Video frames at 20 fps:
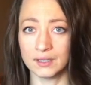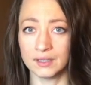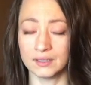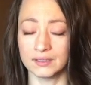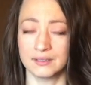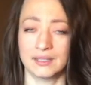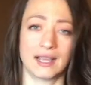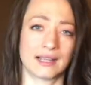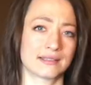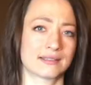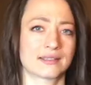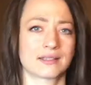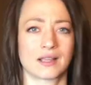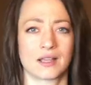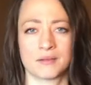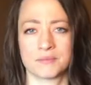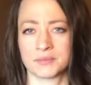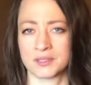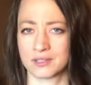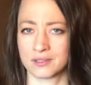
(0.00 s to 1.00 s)
Next
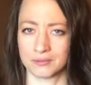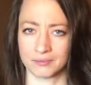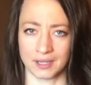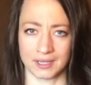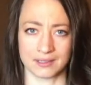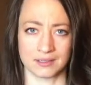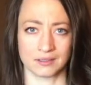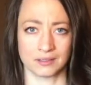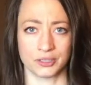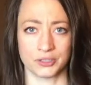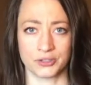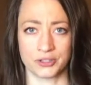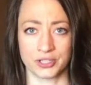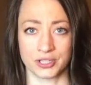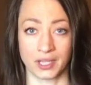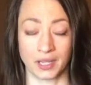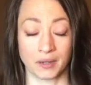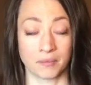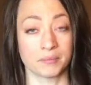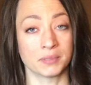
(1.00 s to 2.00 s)
comes the
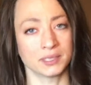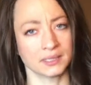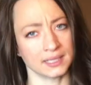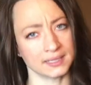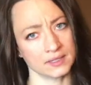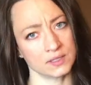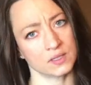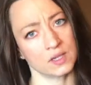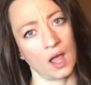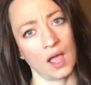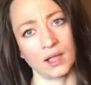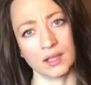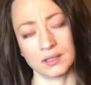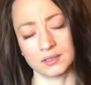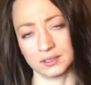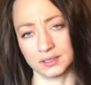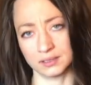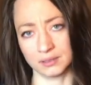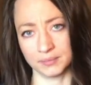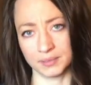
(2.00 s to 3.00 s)
resolution. But let's talk a
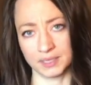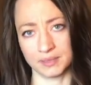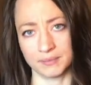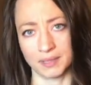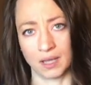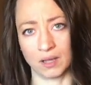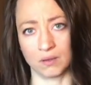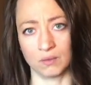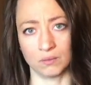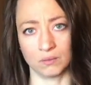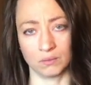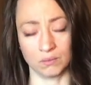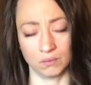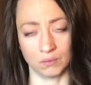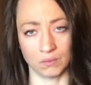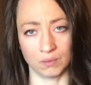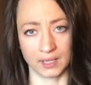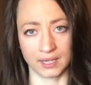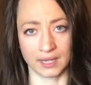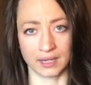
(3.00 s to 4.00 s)
little bit about
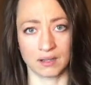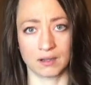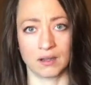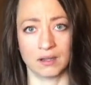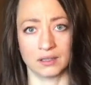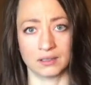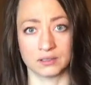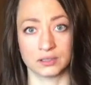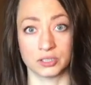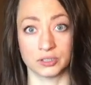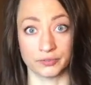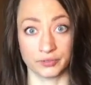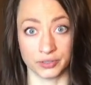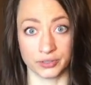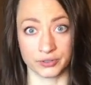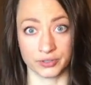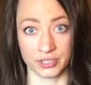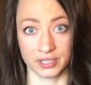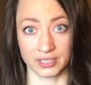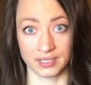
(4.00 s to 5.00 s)
what I call
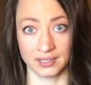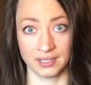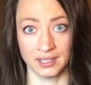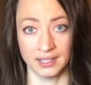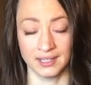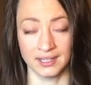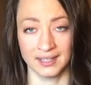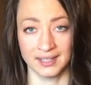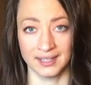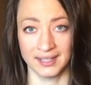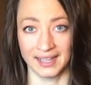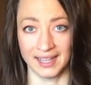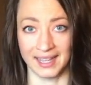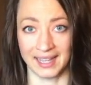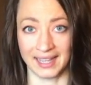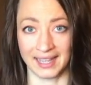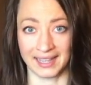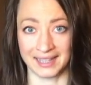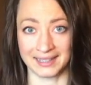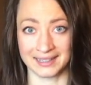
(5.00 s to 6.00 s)
diffusion.
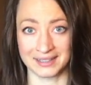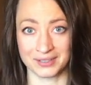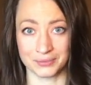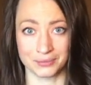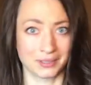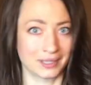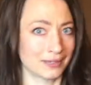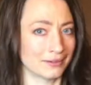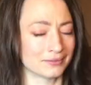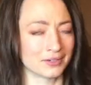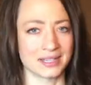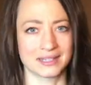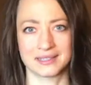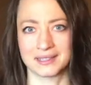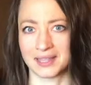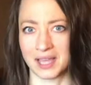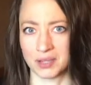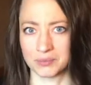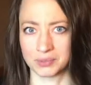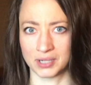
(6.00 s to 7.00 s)
And we'll get right to
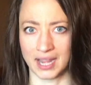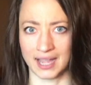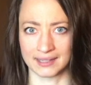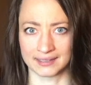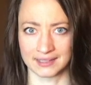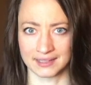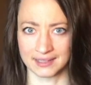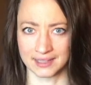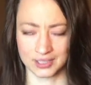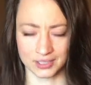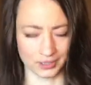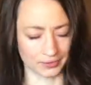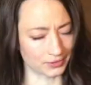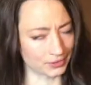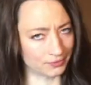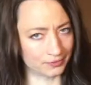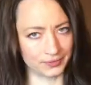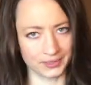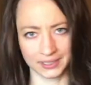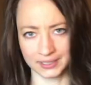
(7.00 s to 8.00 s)
that practice. So if you're
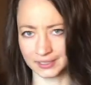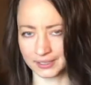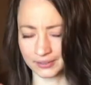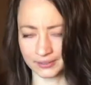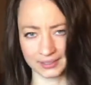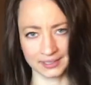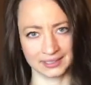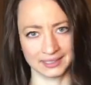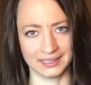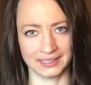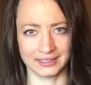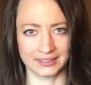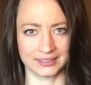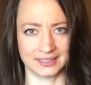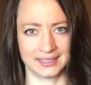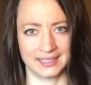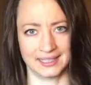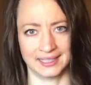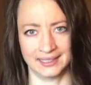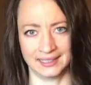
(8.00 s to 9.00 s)
feeling really
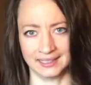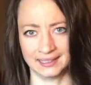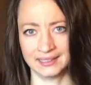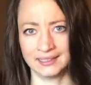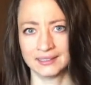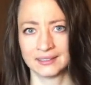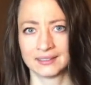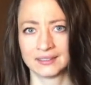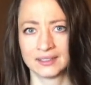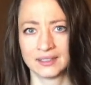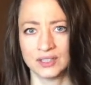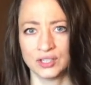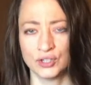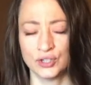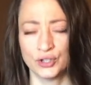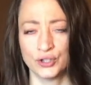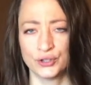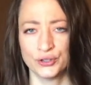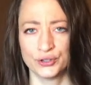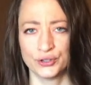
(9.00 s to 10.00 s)
irritated,
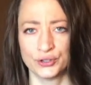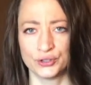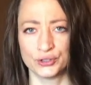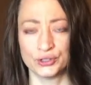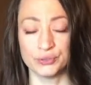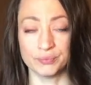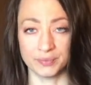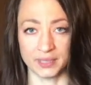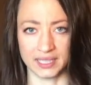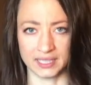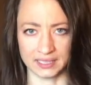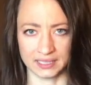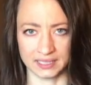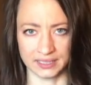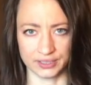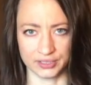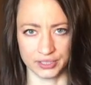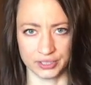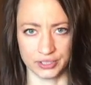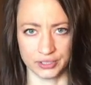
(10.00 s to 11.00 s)
you may
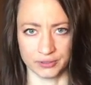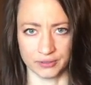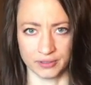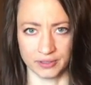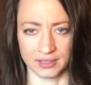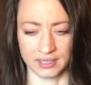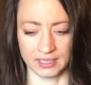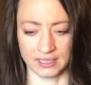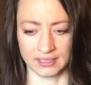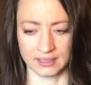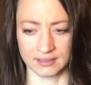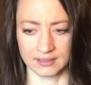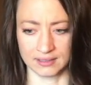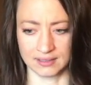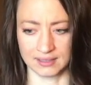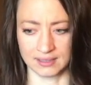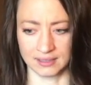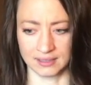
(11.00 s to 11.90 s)
need to do things